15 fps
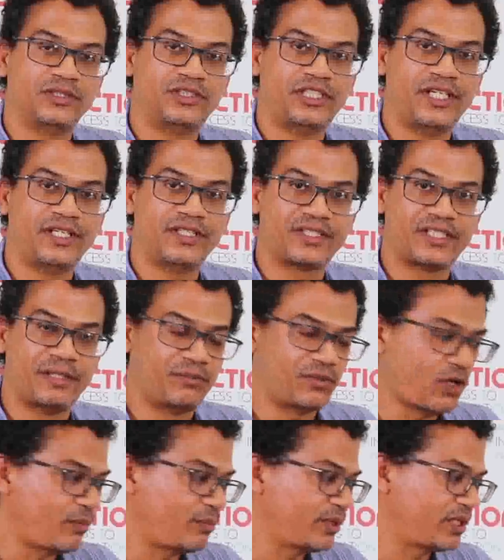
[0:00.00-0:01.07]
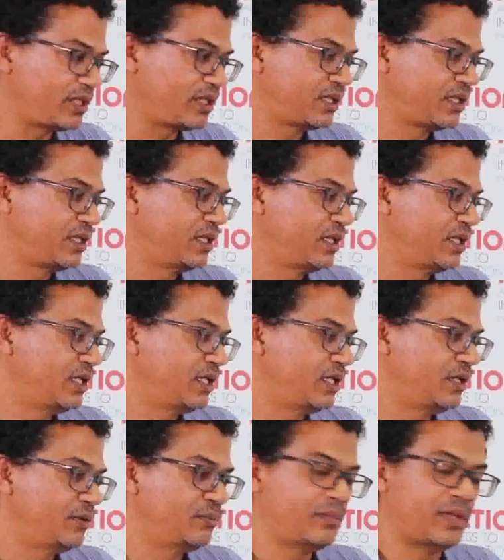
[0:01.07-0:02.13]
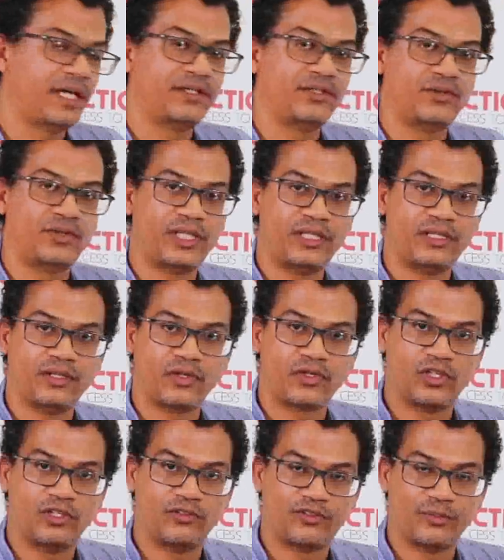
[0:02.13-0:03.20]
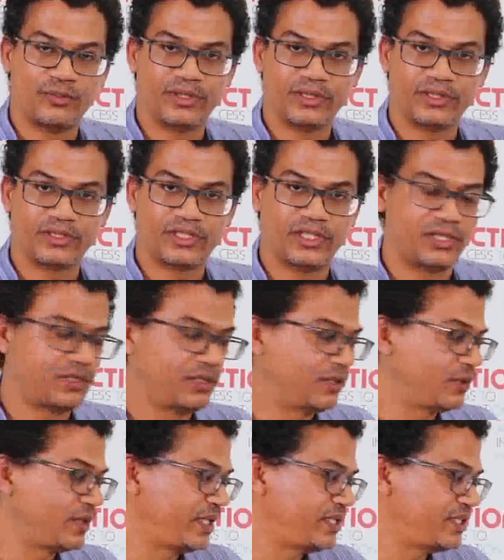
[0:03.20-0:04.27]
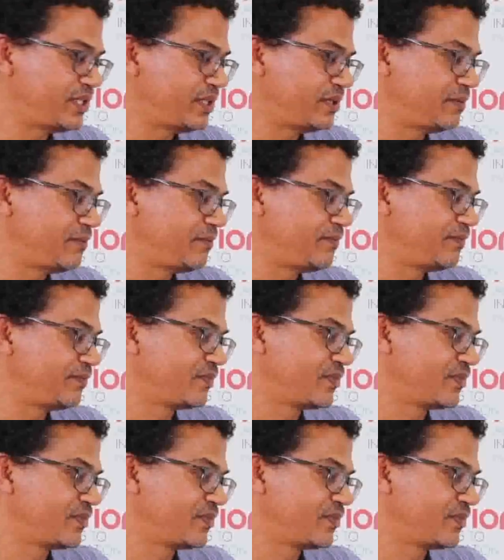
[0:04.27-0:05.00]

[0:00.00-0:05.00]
share the same topic? And do they occur from a certain location?